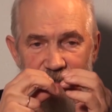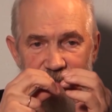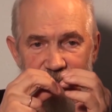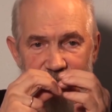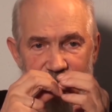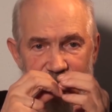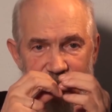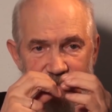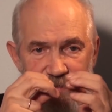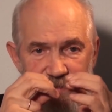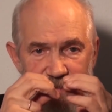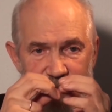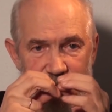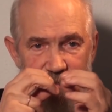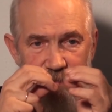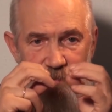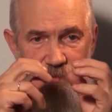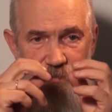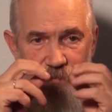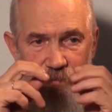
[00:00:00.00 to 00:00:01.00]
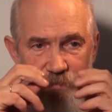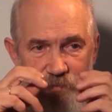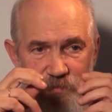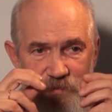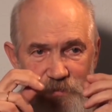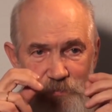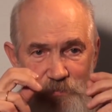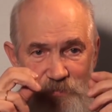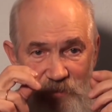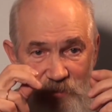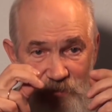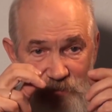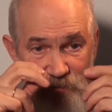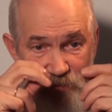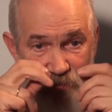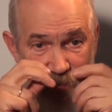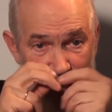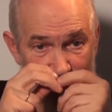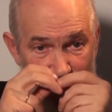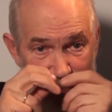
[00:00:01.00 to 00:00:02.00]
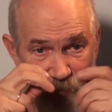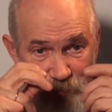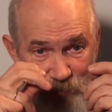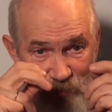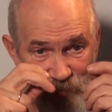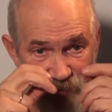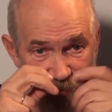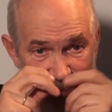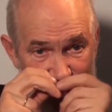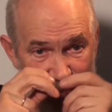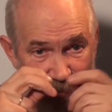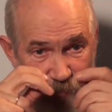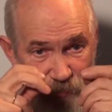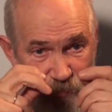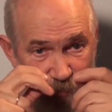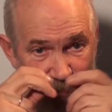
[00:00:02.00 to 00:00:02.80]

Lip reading: through the membrane holes.